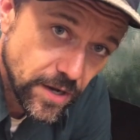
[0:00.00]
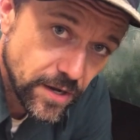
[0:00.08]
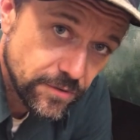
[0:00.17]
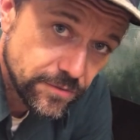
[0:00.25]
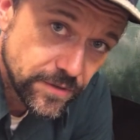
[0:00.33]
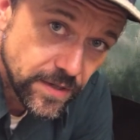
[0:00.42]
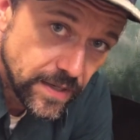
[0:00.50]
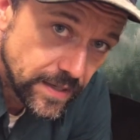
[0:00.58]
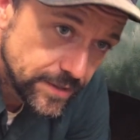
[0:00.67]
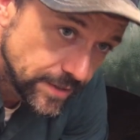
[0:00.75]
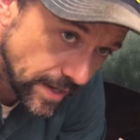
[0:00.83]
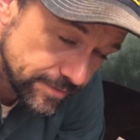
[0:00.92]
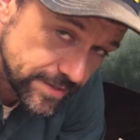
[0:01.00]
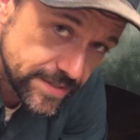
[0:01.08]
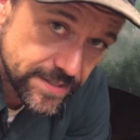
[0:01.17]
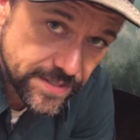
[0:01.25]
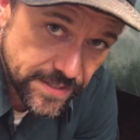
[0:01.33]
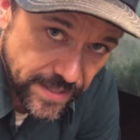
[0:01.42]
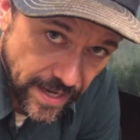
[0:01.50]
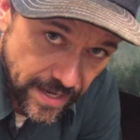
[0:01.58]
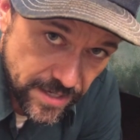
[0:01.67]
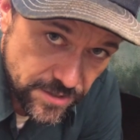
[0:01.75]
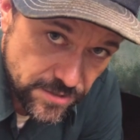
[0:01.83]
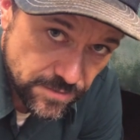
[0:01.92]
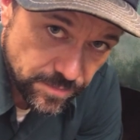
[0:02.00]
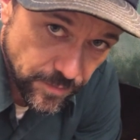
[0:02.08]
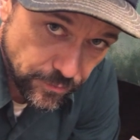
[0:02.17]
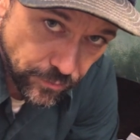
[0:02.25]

off, you have to disengage the